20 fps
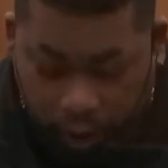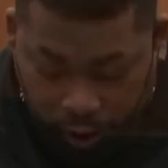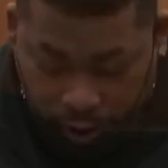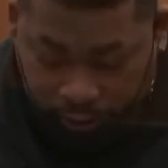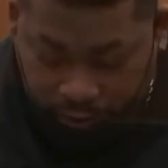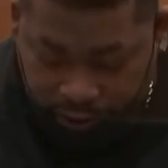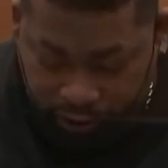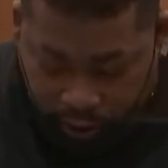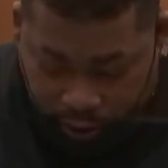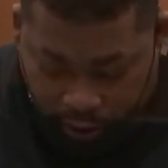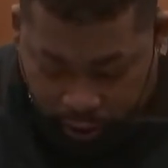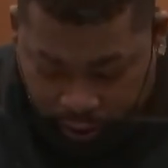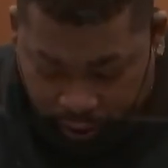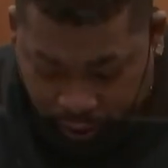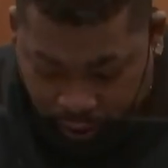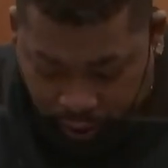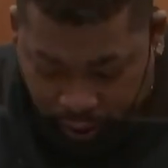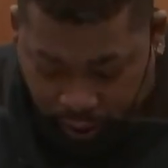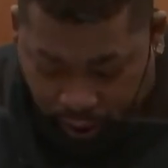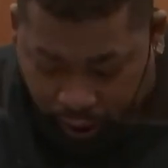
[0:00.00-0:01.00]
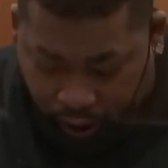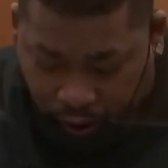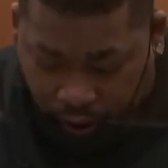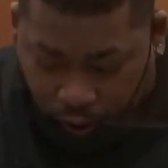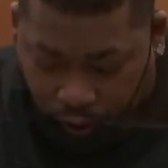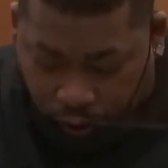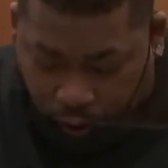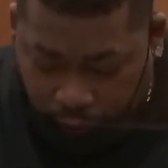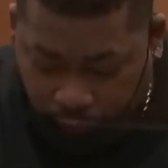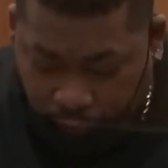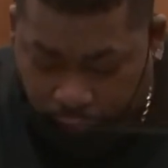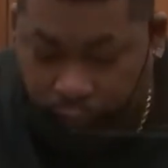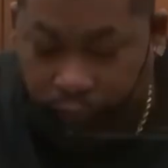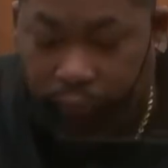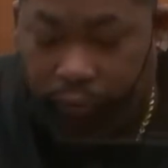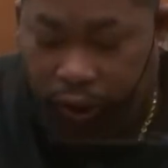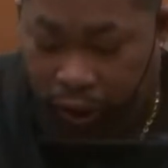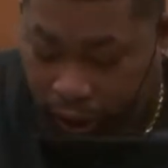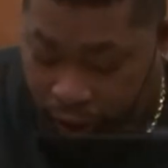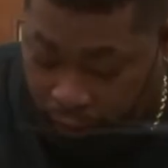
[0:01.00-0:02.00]
Oh, I'm sorry.
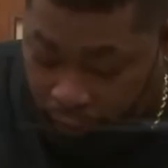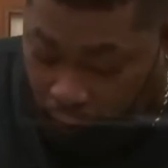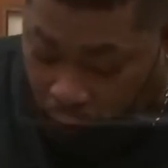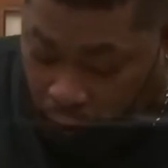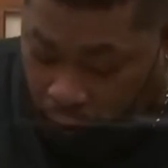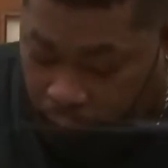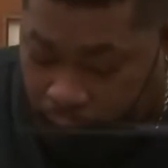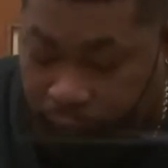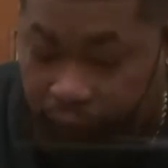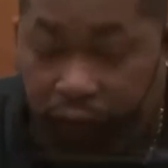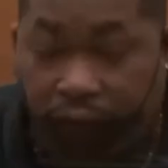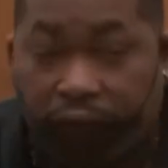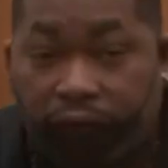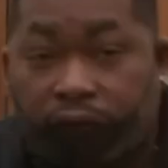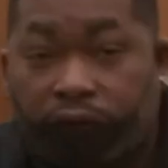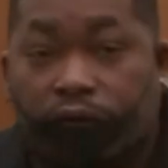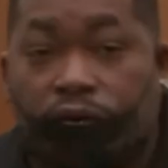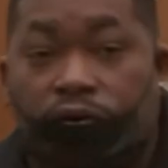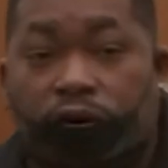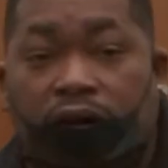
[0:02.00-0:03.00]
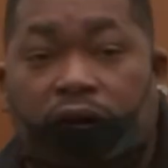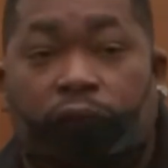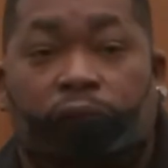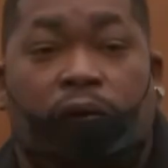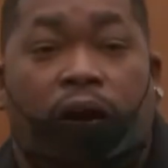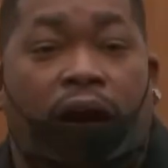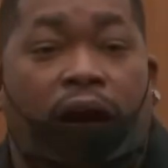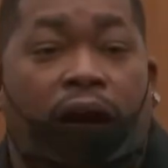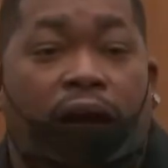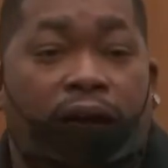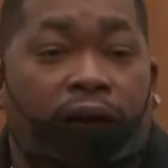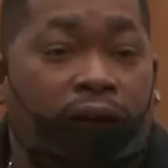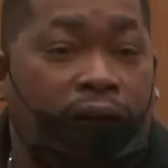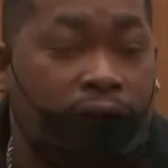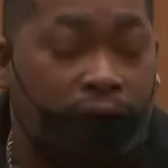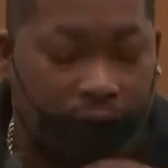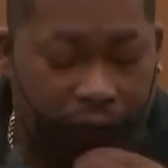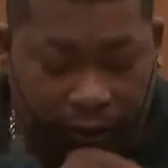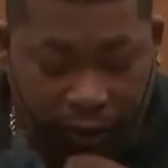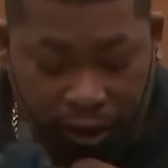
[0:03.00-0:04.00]
A-R-B-U-E-Y.
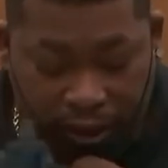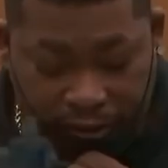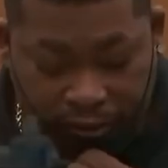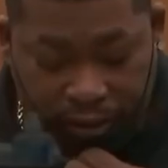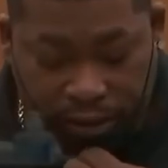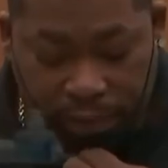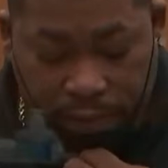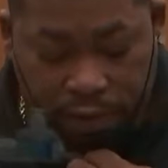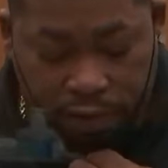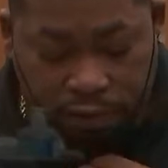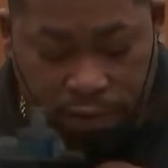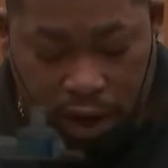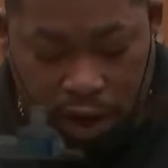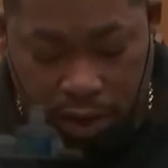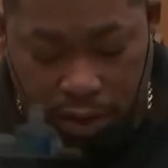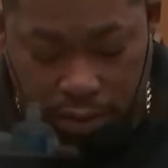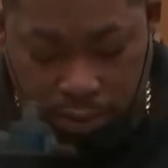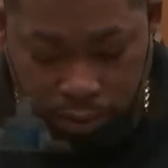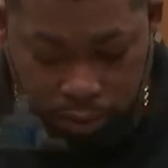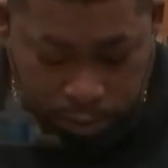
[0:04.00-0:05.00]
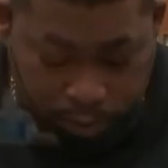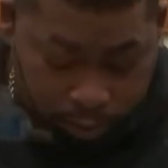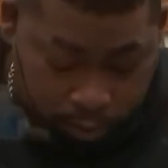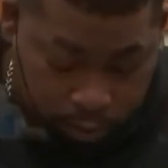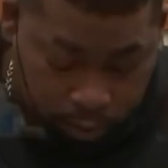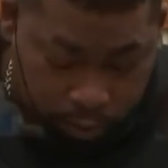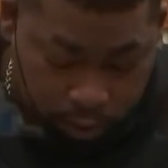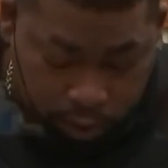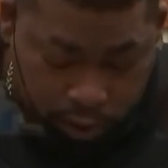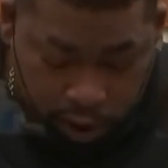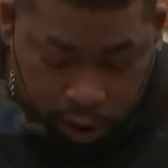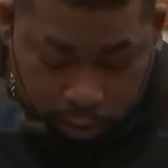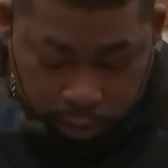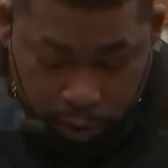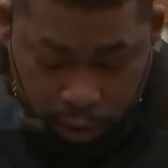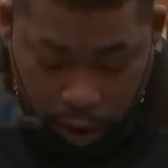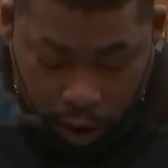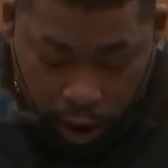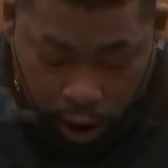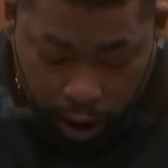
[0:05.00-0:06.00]
Last name is Wright.
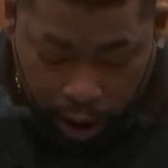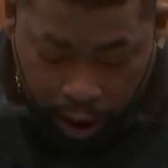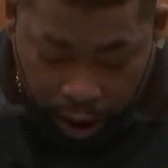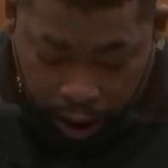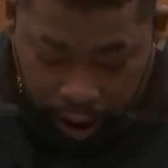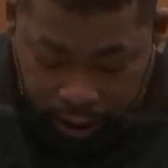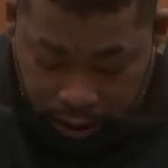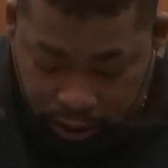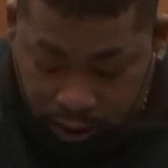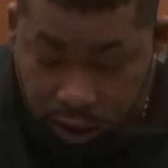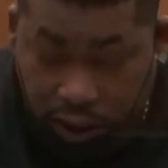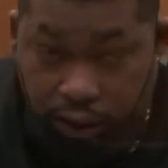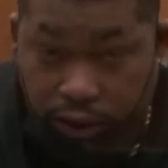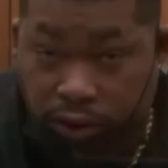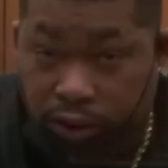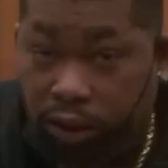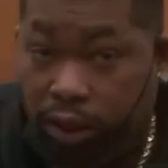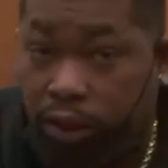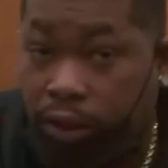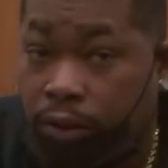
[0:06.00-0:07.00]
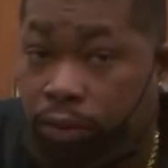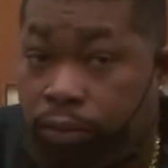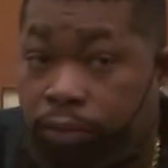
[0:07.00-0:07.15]
W-R-I-G-H-T.